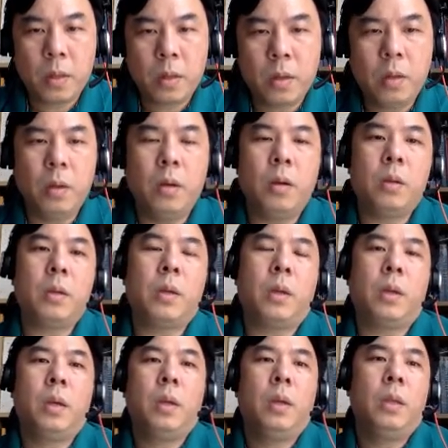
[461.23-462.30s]

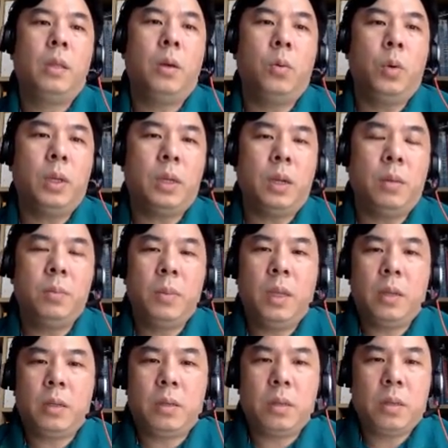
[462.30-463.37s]
Okay, now what come
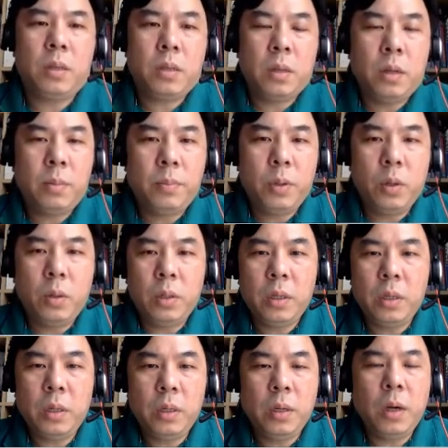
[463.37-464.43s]
next is
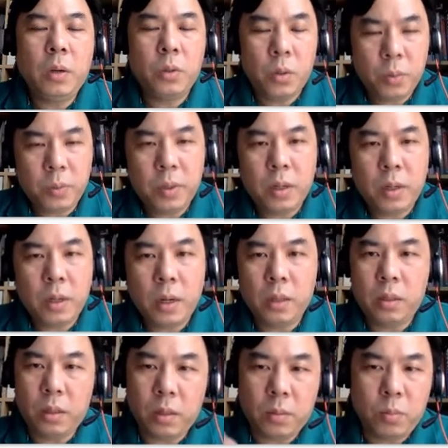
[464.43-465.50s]
purely algebra. I
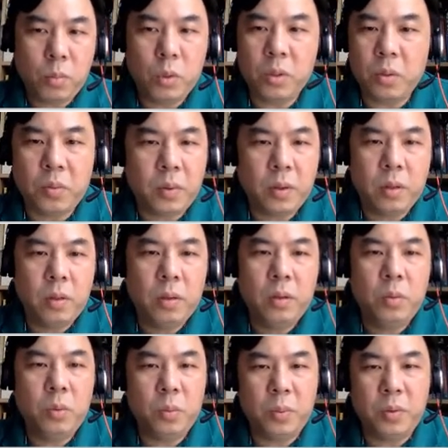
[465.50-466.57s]
think most of you
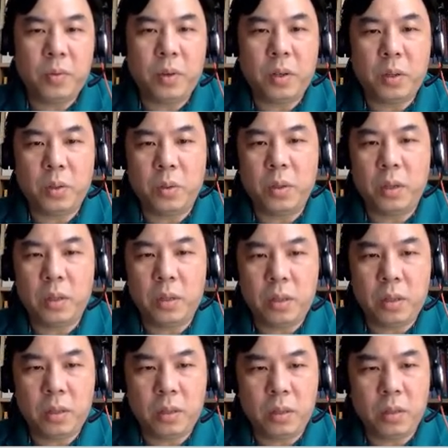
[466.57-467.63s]
would be very good at
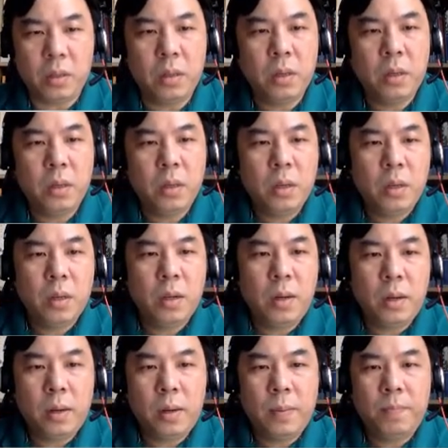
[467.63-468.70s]
this
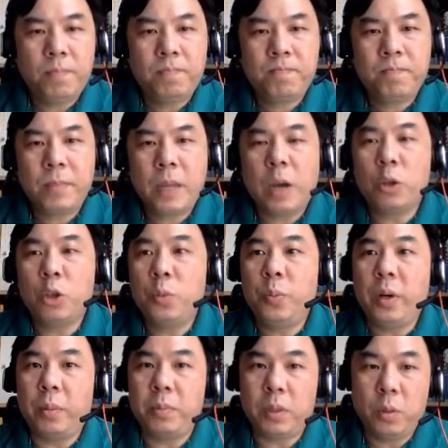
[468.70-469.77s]
um,
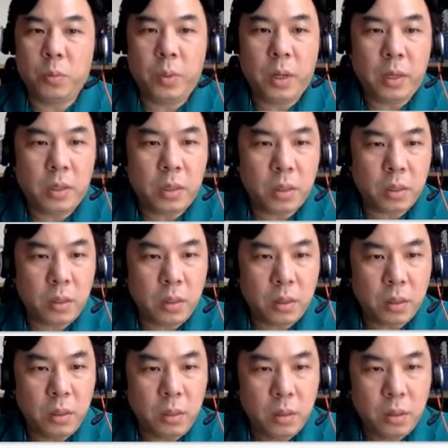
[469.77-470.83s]
algebraic manipulation
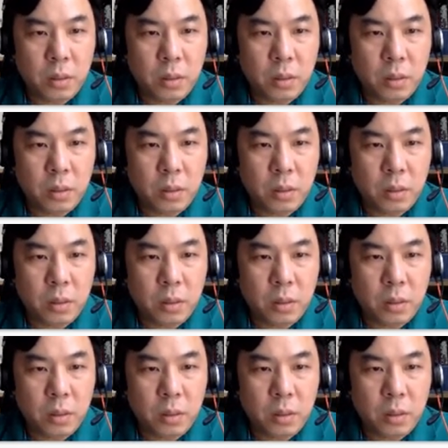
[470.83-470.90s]
here.